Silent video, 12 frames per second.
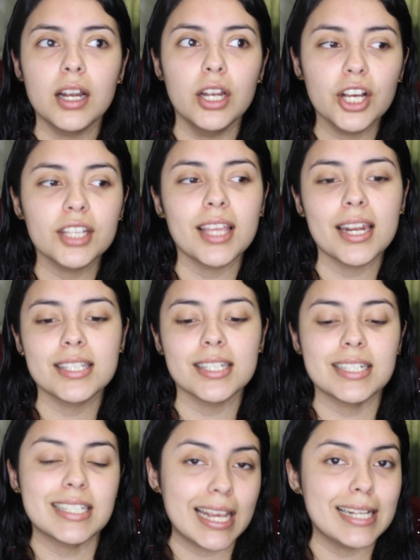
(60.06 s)
look that is
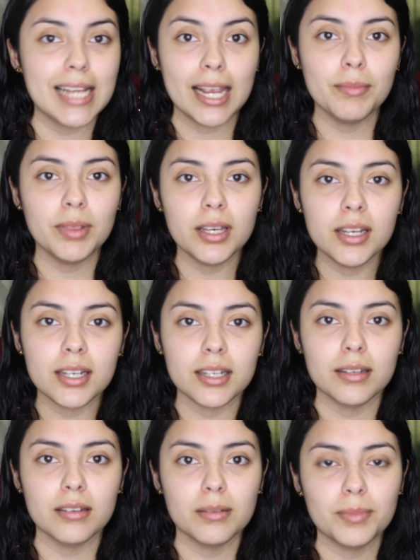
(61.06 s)
a daytime look
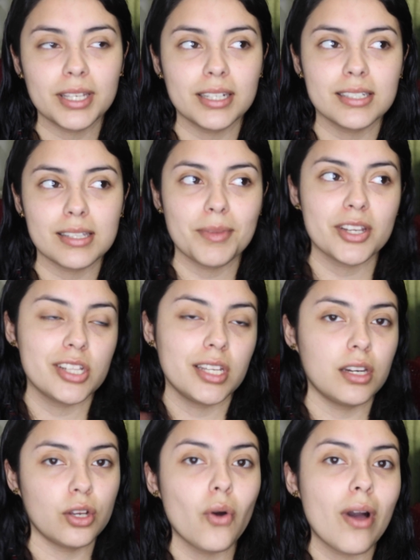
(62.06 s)
because I'm actually
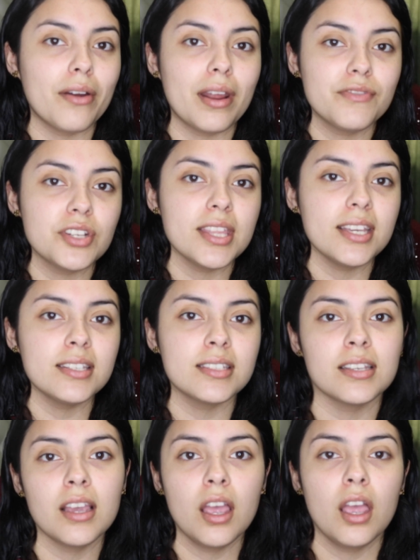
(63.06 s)
gonna go out after
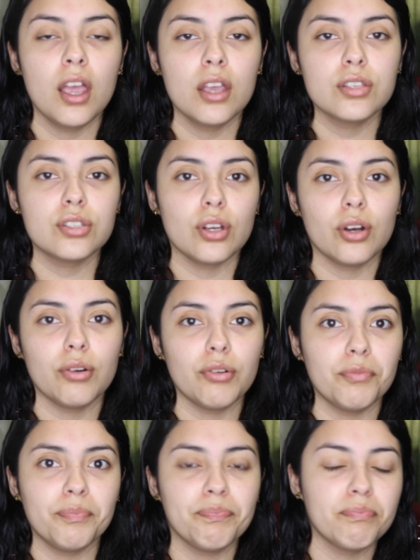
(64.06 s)
this,
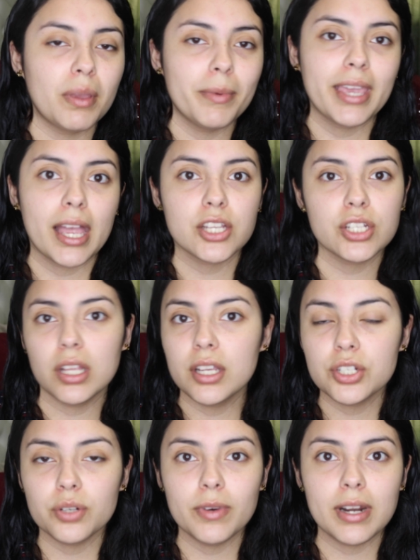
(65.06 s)
so maybe catch
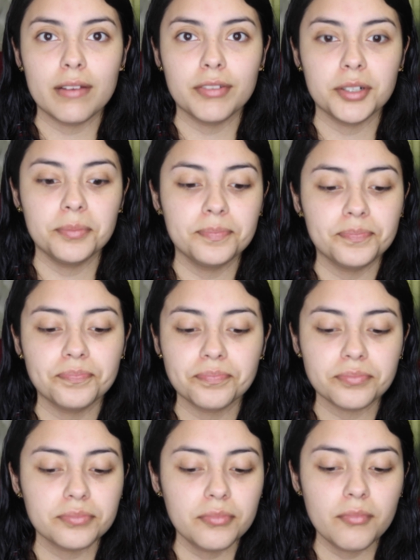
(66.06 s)
lunch or whatever.
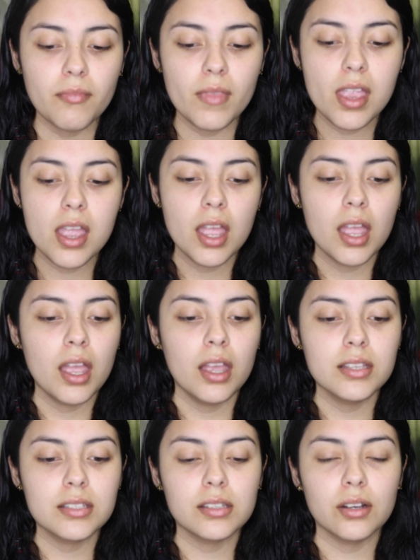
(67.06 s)

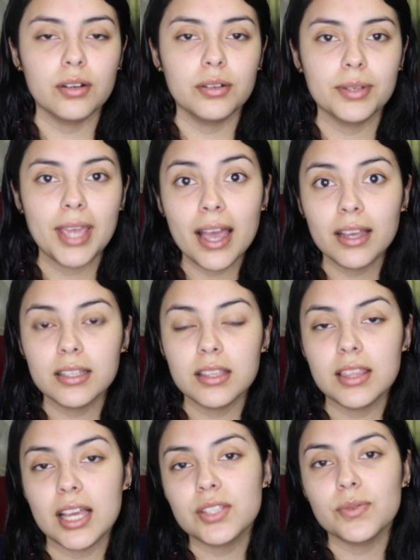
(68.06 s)
So yeah,
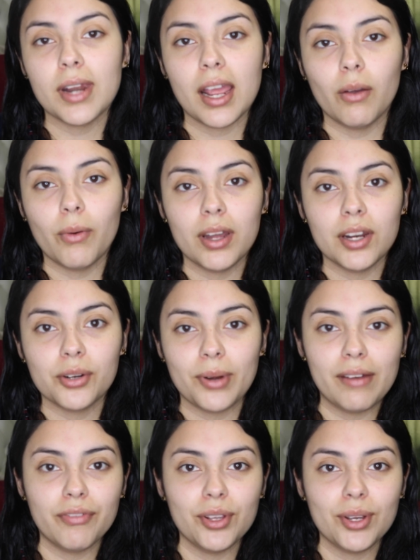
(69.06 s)
that's what I want to
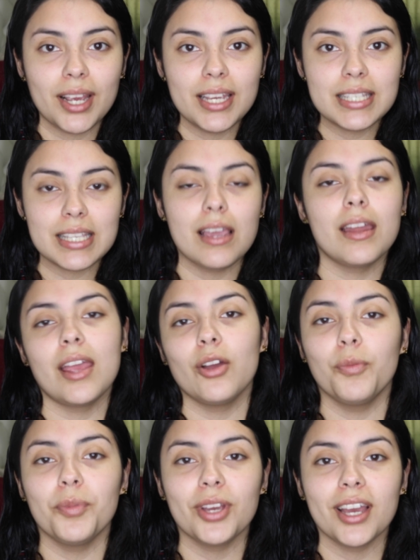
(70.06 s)
create for you guys, and I
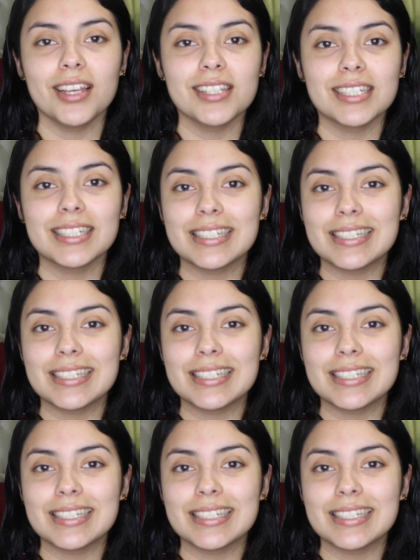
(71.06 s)
hope you guys